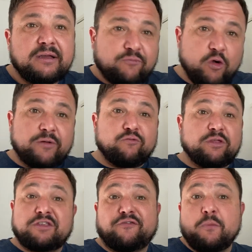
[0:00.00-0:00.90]

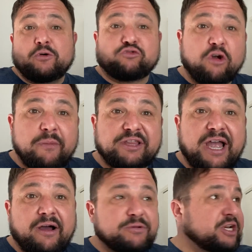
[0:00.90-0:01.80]
Ruin, the football's ruined my day.
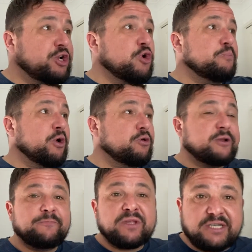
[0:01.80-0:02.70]
I was in a good
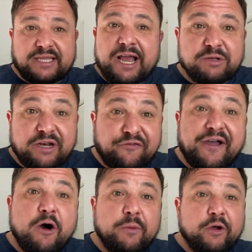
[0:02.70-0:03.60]
mood. Today I was in a
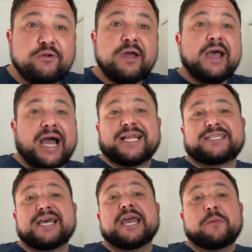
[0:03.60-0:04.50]
foul mood and a
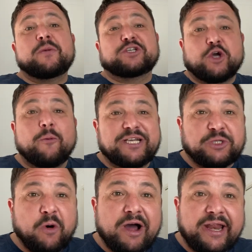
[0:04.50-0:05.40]
team has got me
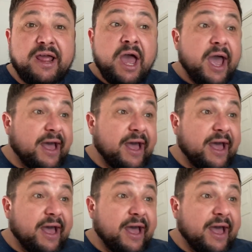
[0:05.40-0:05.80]
smiling.